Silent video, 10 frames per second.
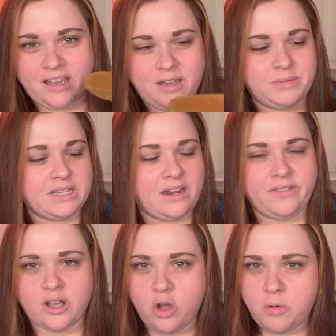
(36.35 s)
It's kind of
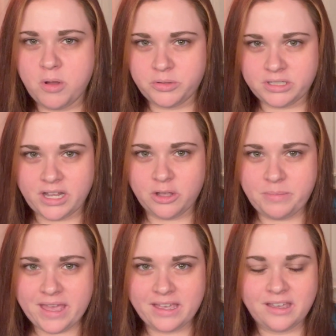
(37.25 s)
like a hobo style
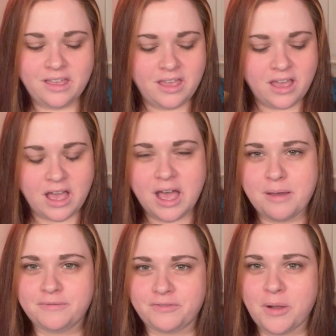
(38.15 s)
bag
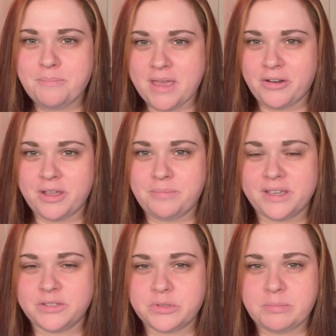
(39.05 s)
from Merit
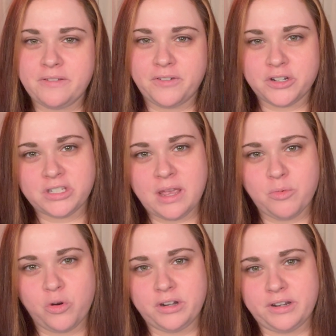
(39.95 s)
because it was my first time
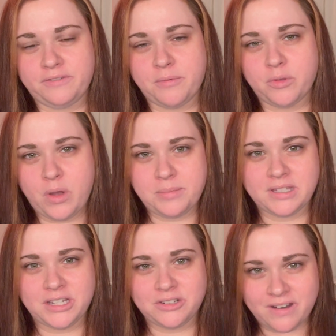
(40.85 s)
ordering from the
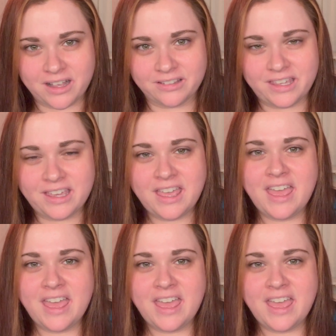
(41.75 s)
website directly,